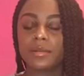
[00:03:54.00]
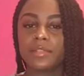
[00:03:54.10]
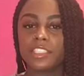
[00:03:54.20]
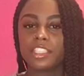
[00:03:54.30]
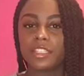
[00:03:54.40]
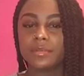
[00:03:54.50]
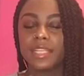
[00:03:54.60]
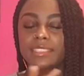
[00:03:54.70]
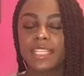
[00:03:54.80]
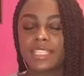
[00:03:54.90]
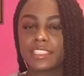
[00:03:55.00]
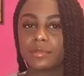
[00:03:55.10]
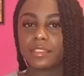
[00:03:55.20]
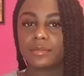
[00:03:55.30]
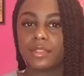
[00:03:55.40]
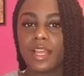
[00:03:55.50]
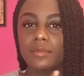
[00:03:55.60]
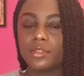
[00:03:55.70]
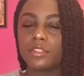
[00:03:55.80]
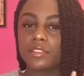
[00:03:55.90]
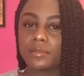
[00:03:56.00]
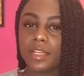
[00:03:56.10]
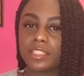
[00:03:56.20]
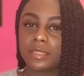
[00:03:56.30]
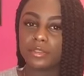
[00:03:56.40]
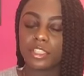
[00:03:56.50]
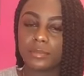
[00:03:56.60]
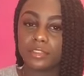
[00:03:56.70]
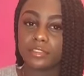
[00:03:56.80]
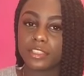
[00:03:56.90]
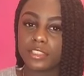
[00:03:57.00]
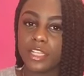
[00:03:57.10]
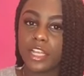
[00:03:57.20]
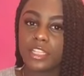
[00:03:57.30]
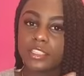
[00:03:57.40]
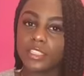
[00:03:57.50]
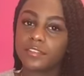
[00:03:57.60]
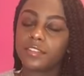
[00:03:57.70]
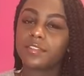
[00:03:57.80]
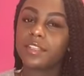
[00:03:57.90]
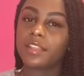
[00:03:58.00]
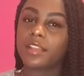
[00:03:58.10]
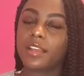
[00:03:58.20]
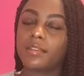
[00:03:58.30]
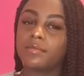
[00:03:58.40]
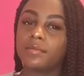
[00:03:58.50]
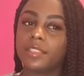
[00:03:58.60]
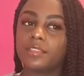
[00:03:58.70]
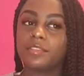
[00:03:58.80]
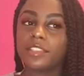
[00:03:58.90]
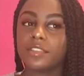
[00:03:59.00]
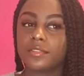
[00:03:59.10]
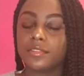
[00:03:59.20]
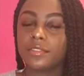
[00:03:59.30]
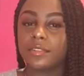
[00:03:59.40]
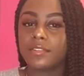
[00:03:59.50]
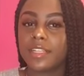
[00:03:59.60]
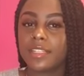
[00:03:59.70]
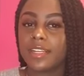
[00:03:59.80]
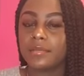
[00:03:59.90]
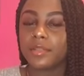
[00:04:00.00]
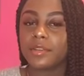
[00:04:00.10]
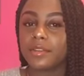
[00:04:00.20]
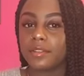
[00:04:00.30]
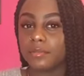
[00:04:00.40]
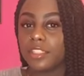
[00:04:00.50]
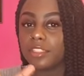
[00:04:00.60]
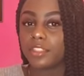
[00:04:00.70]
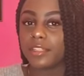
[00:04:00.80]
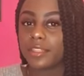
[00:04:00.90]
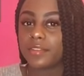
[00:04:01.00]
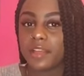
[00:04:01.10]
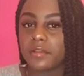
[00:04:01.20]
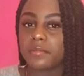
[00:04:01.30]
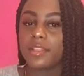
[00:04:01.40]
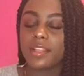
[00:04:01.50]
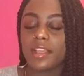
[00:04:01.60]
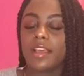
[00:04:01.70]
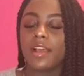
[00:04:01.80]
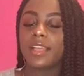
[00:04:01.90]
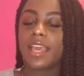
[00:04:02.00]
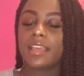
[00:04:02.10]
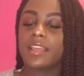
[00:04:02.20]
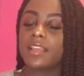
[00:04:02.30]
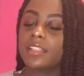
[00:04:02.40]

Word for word: I'm literally trying to be as nice as possible. Like, I'm not a rude person. I'm not trying to be rude. So if you think I'm being rude or if you feel offended, let me know. And I'm really sorry if I am. Okay.